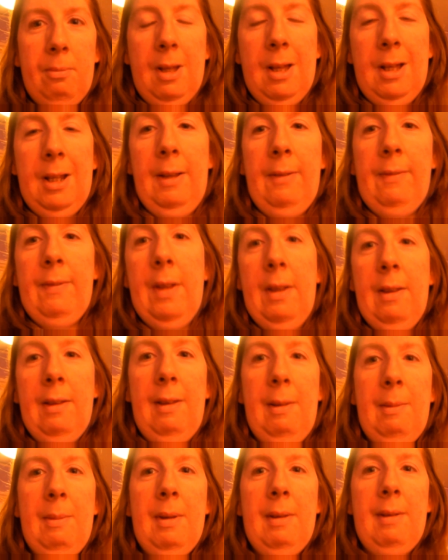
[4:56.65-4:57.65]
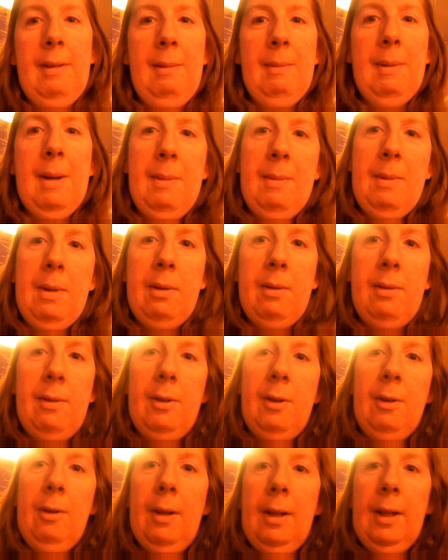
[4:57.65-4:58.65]
any fancy bits you might be able to
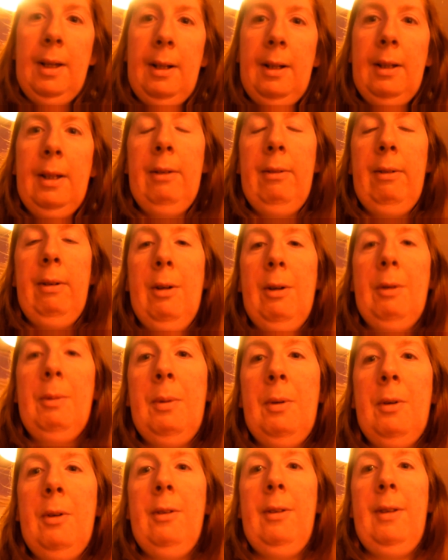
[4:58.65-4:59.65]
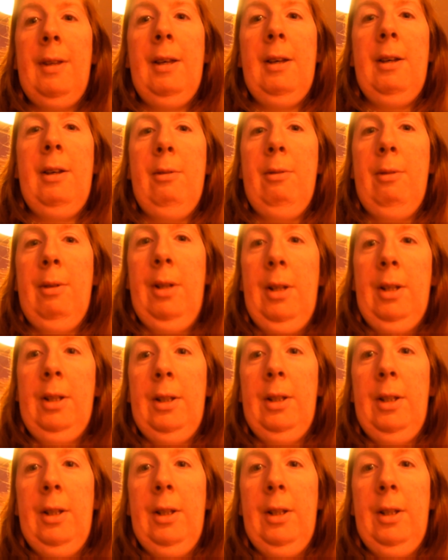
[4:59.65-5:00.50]
do, like clearing up audio and